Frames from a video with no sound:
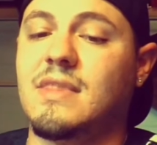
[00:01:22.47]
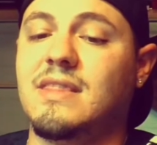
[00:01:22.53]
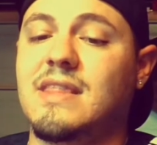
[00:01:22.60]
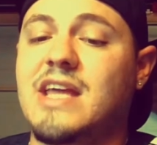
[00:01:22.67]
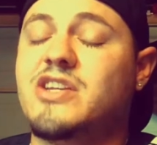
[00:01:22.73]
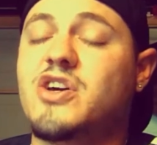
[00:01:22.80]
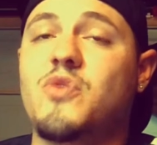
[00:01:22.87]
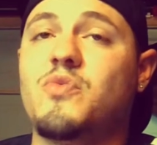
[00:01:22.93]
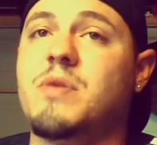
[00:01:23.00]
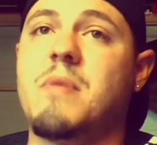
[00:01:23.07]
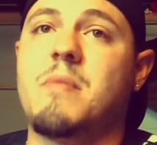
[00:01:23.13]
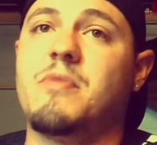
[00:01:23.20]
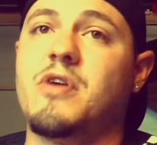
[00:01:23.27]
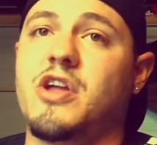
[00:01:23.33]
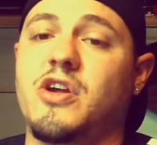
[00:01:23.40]
they don't
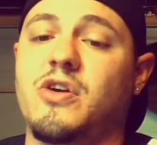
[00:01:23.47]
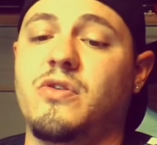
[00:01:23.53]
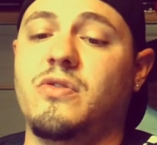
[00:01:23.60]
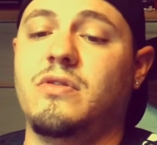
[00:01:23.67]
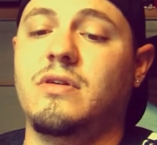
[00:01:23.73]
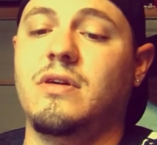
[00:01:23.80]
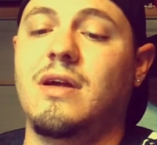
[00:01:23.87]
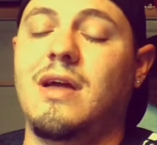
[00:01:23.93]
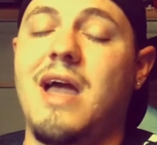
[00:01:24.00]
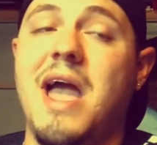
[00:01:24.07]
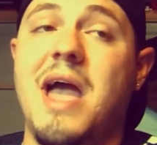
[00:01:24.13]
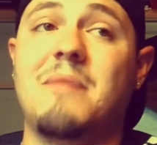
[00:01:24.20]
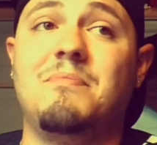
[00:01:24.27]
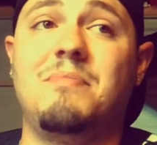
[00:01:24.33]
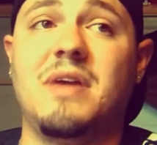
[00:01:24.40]
remember you,
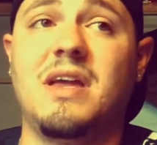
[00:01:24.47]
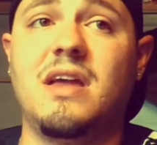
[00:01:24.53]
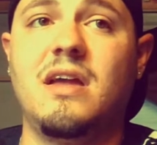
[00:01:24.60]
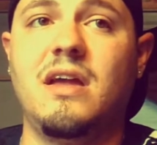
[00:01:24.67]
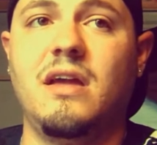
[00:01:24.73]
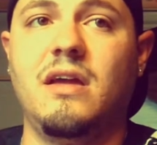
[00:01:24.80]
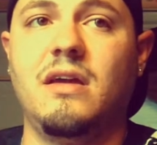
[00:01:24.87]
and B,